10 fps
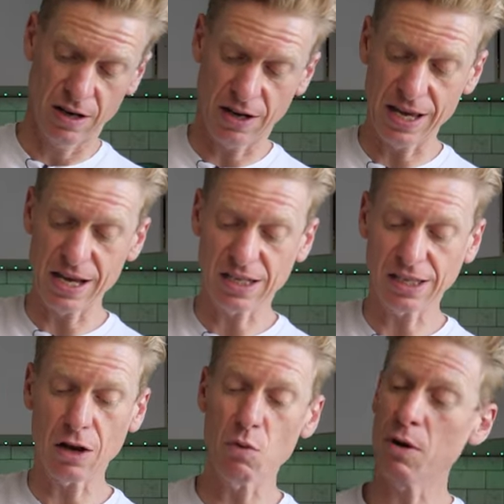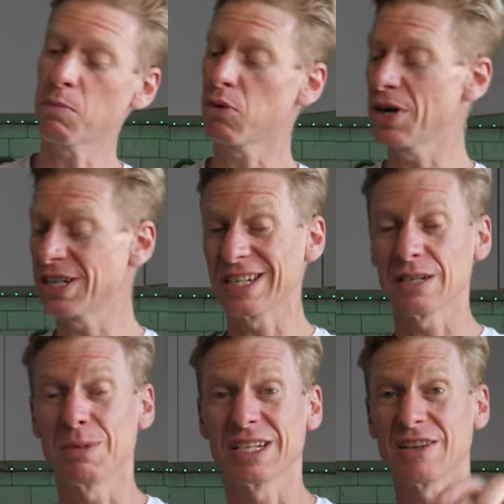I eat, because I don't wanna prejudice
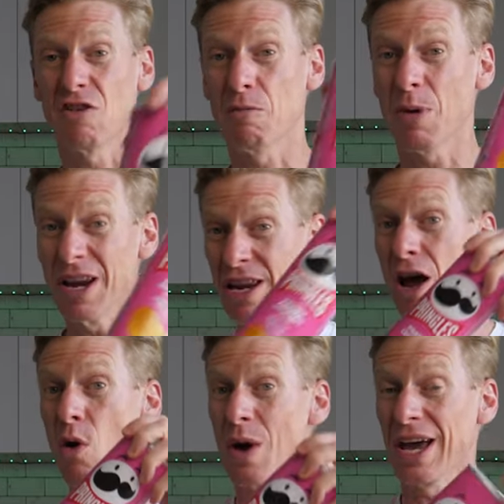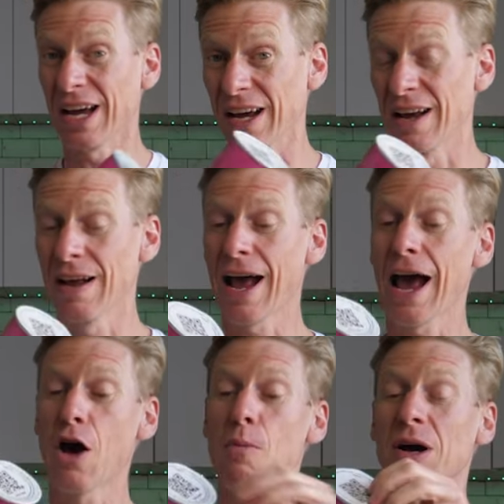myself by knowing
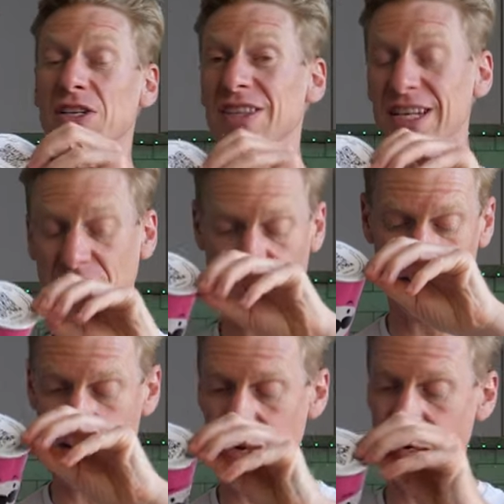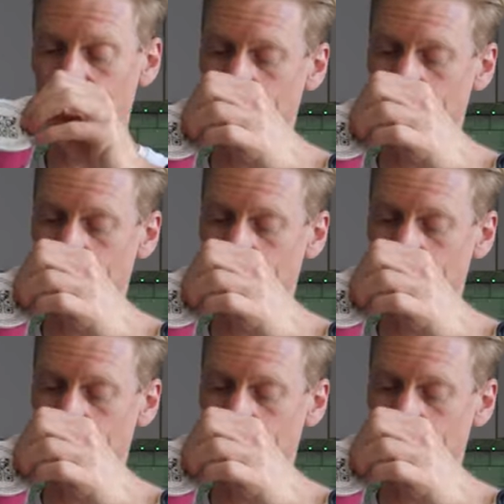how much of these I've eaten.